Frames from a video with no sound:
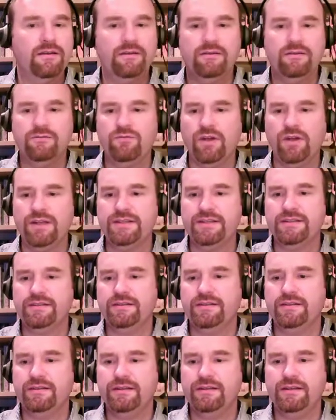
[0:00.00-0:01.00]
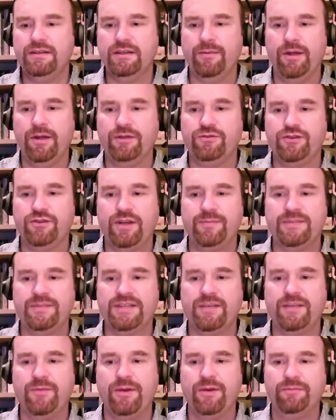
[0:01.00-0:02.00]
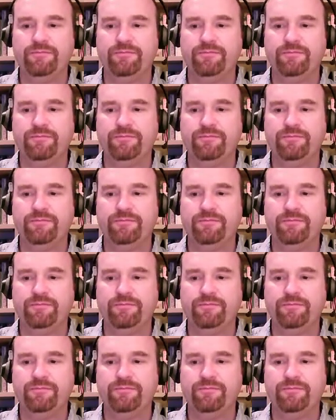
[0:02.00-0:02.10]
Right. Come on, ships, come on.